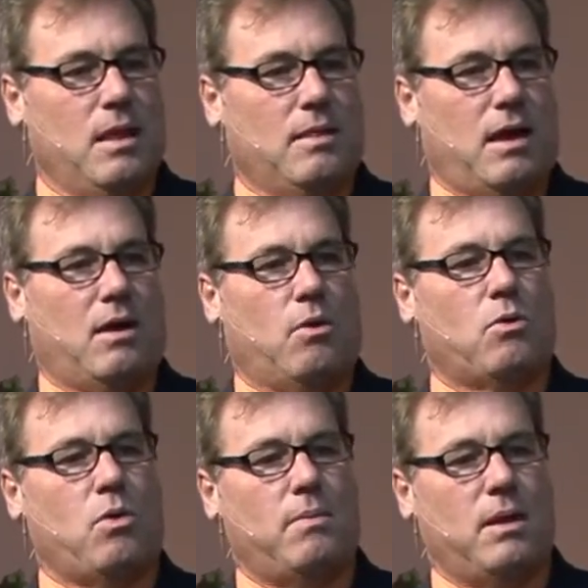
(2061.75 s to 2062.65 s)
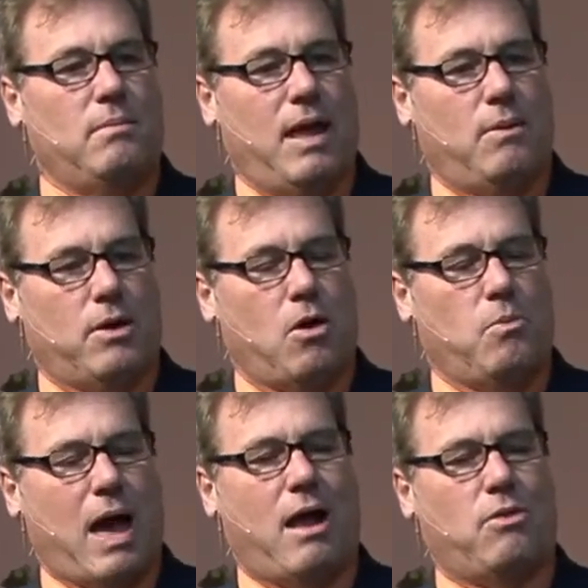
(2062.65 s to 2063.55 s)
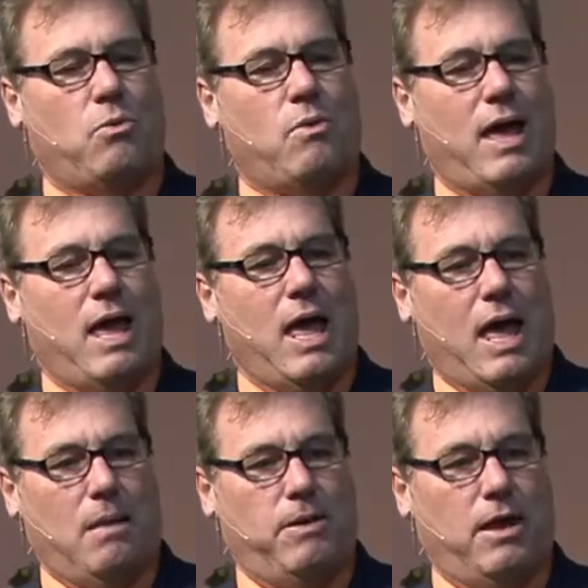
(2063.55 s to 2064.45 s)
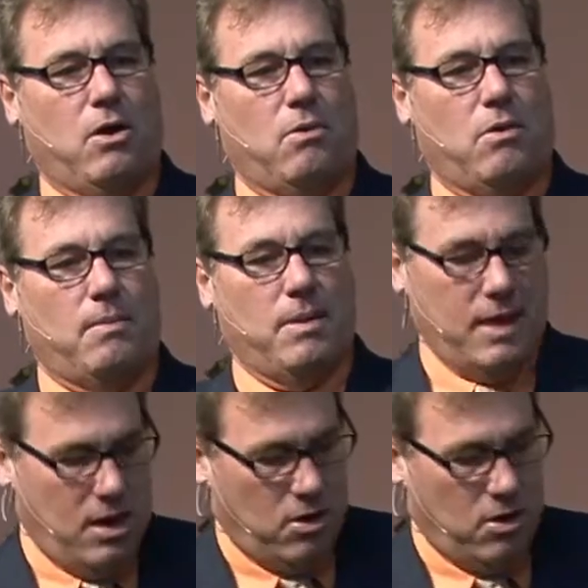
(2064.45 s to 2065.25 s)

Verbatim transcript: That older woman and man would go out of their way and pick her up and take